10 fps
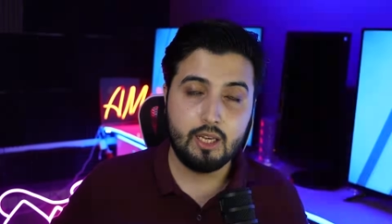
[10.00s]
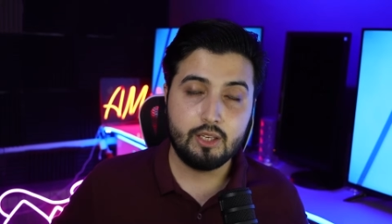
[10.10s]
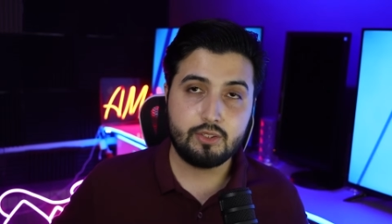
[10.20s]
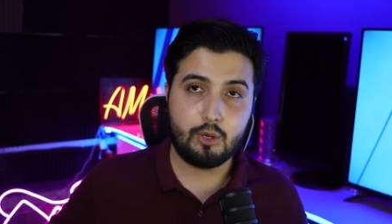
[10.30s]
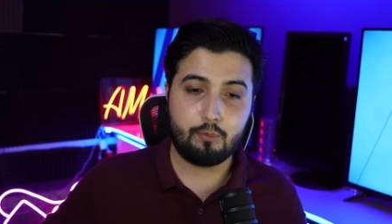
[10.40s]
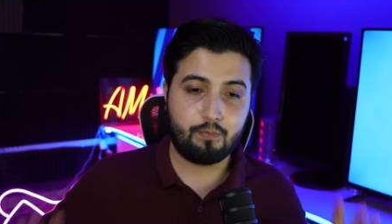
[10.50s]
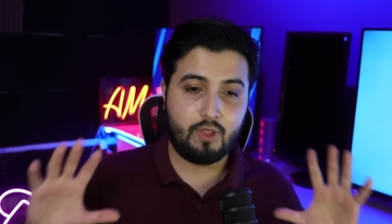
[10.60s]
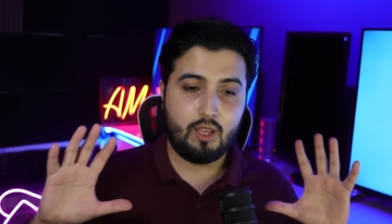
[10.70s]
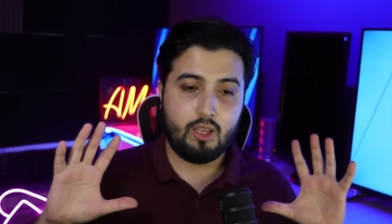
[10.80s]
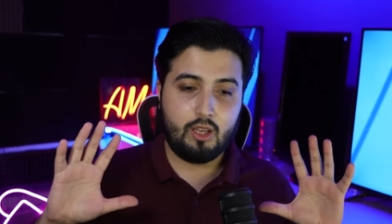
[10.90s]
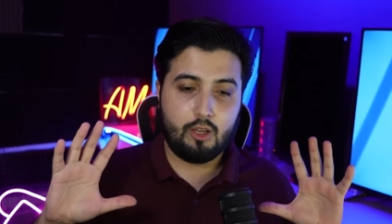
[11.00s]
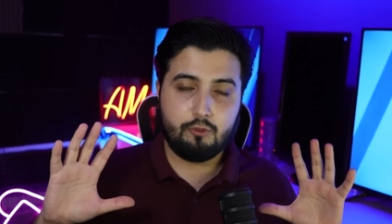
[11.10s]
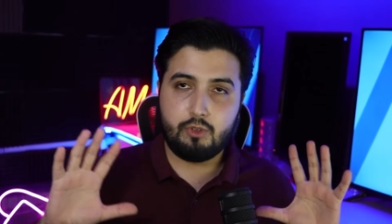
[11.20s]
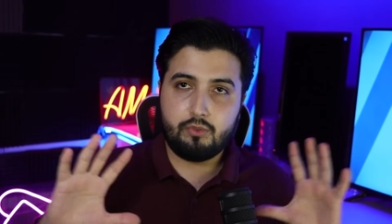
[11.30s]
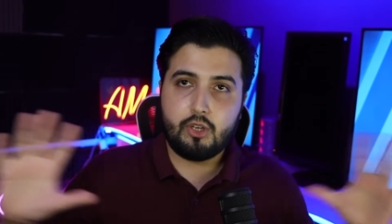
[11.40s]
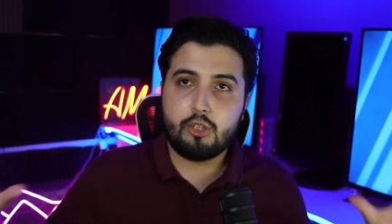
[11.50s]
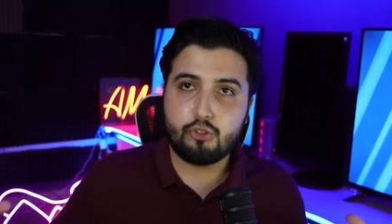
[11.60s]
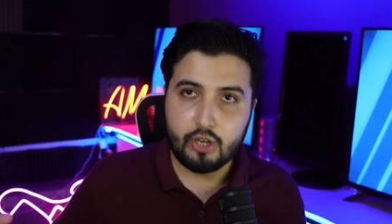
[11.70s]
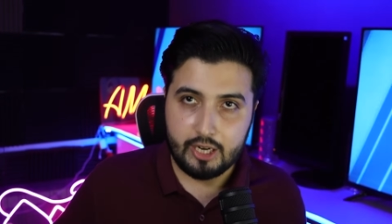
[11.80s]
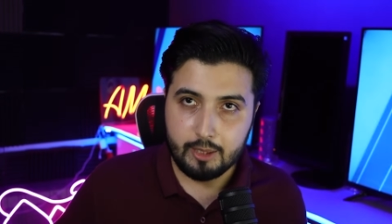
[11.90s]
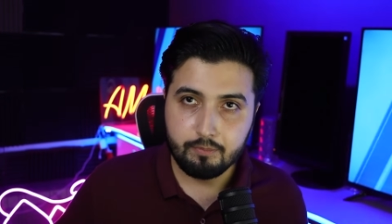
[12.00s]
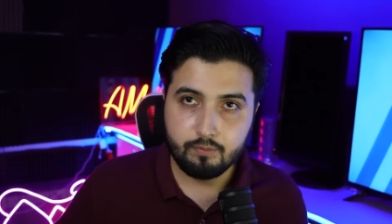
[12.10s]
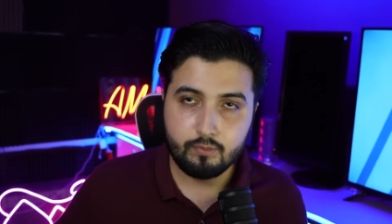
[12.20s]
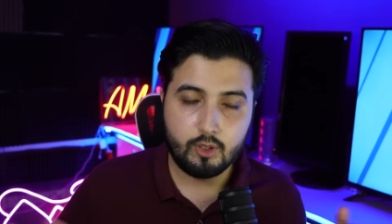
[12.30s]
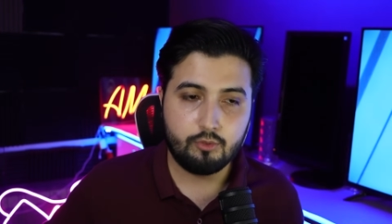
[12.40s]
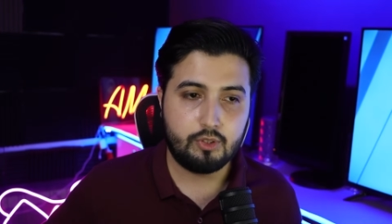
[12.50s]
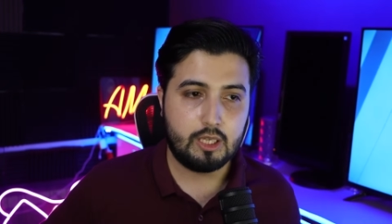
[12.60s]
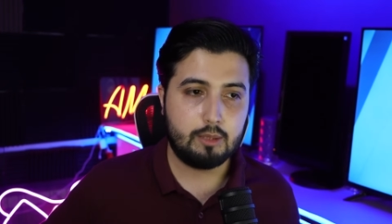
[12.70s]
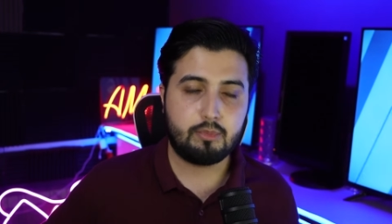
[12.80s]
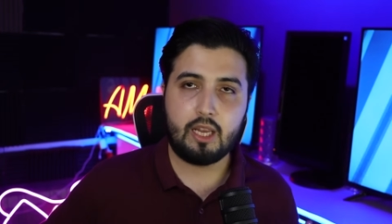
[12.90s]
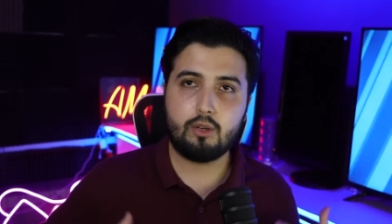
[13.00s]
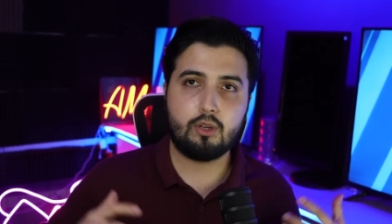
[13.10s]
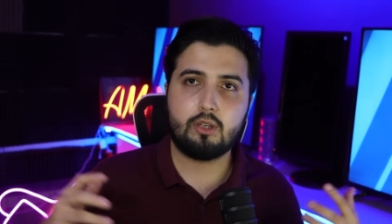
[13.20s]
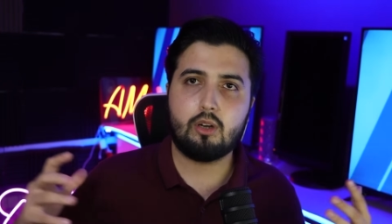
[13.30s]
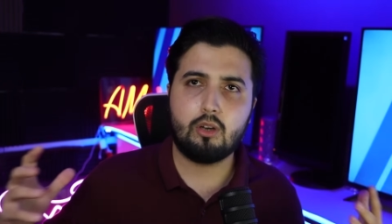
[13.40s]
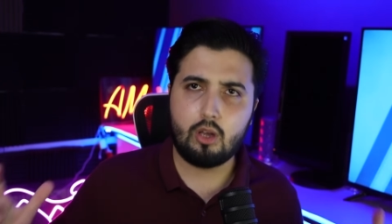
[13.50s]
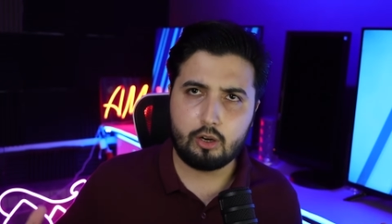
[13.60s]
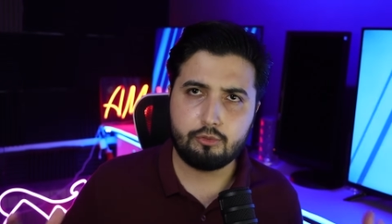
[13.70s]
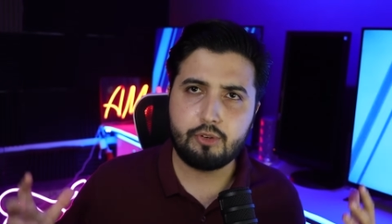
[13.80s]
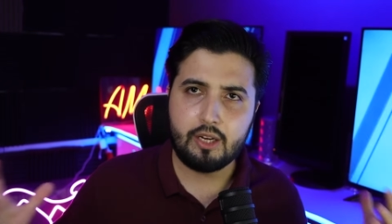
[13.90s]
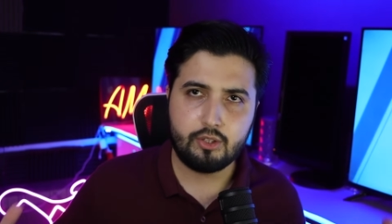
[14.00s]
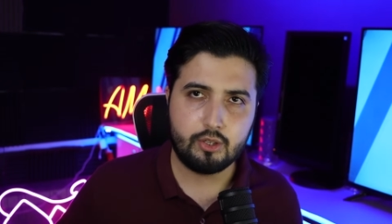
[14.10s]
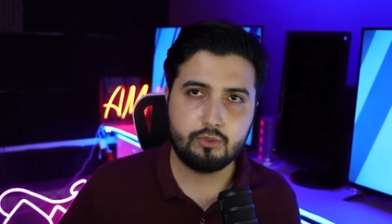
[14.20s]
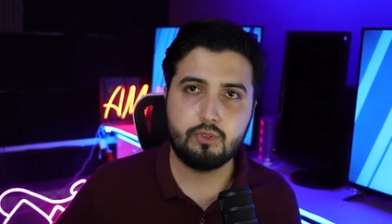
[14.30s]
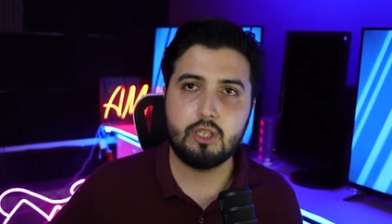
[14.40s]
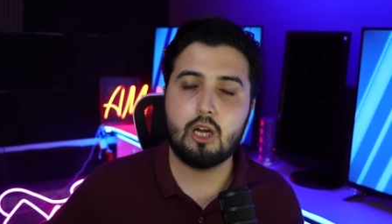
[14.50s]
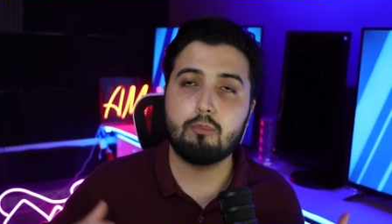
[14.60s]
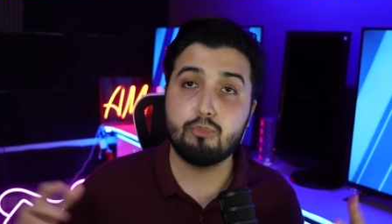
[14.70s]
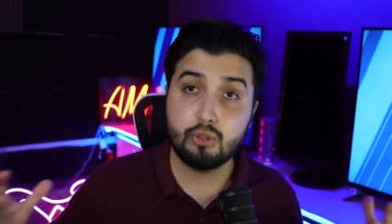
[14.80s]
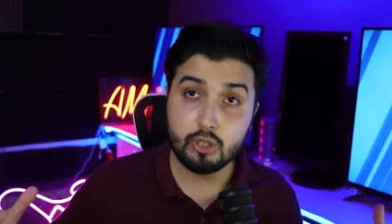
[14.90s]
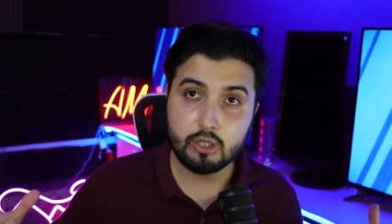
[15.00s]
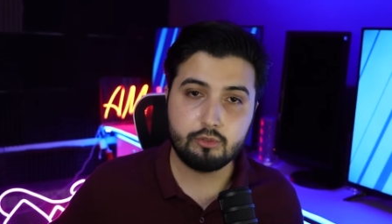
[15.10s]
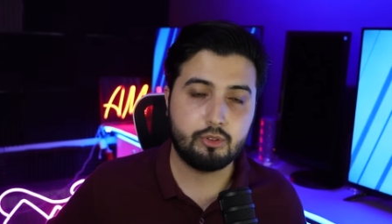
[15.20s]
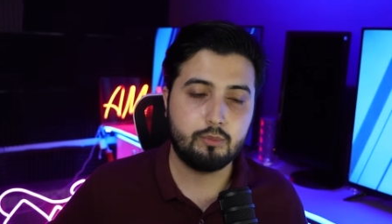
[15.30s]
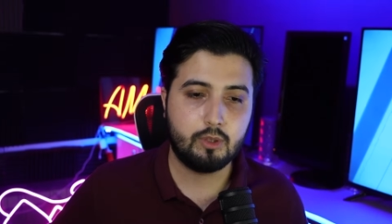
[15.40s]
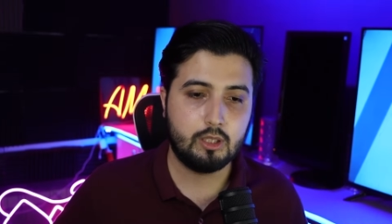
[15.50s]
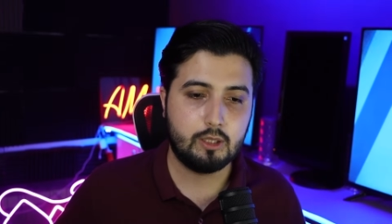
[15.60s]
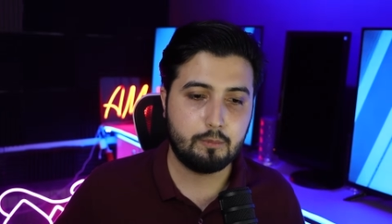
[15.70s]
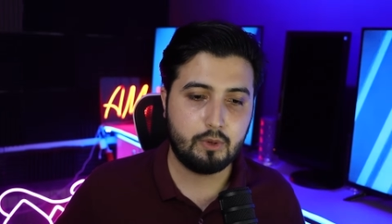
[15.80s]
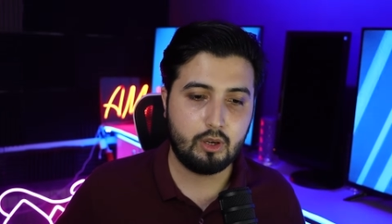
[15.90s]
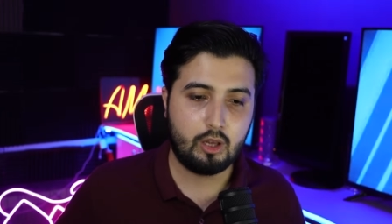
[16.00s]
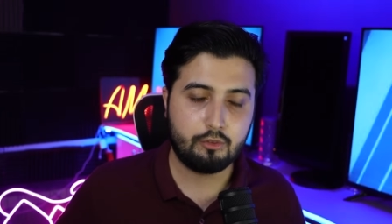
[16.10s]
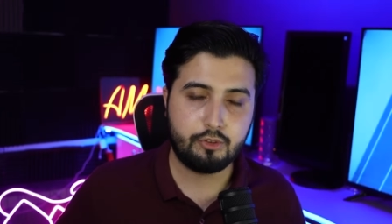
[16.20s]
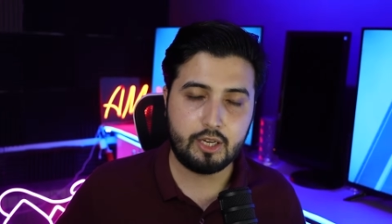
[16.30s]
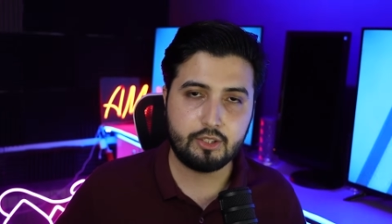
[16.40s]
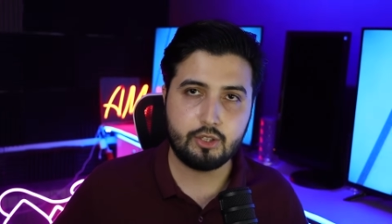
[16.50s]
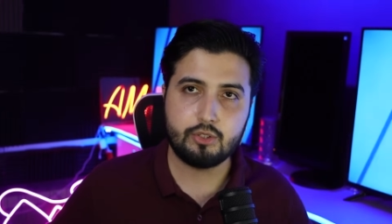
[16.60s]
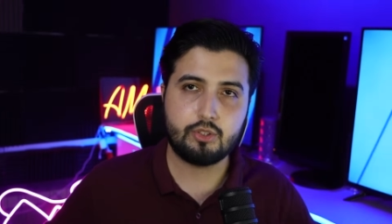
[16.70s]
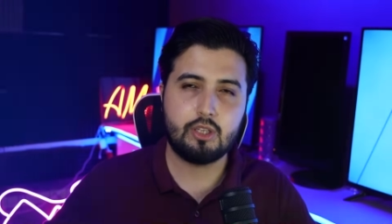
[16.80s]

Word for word: So when we are trading, we take a look at a lot of factors. We observe um, a lot of factors,